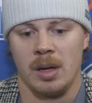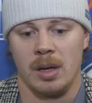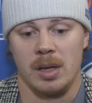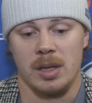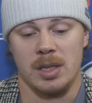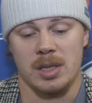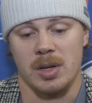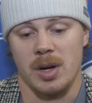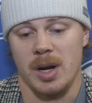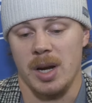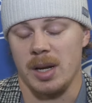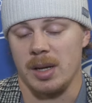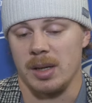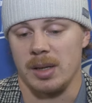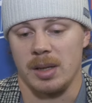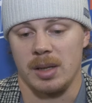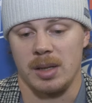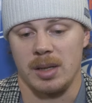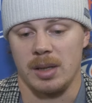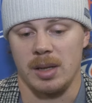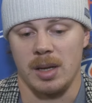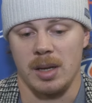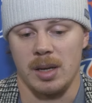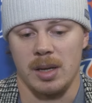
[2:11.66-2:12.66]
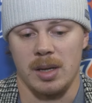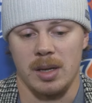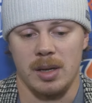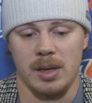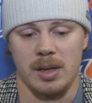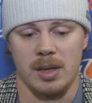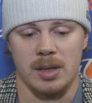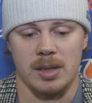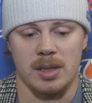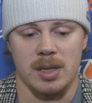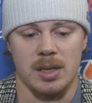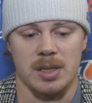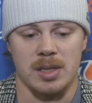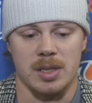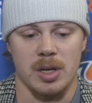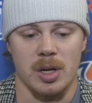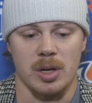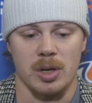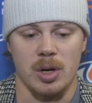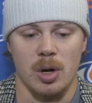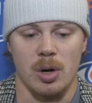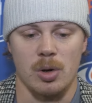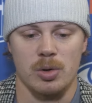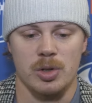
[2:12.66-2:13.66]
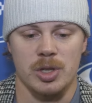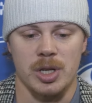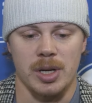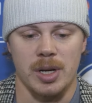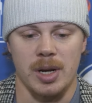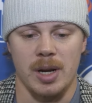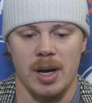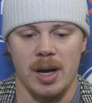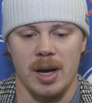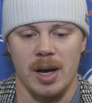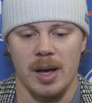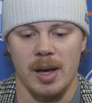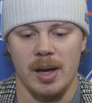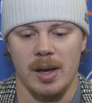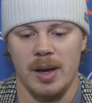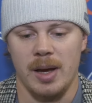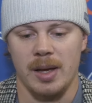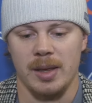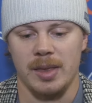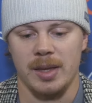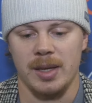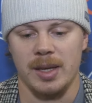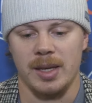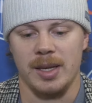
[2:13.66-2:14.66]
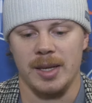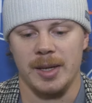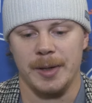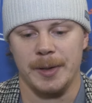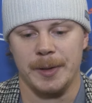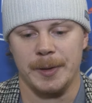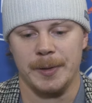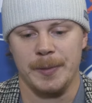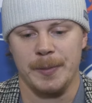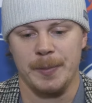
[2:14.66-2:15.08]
He's great. He, he's, he's a good coach, and uh, I think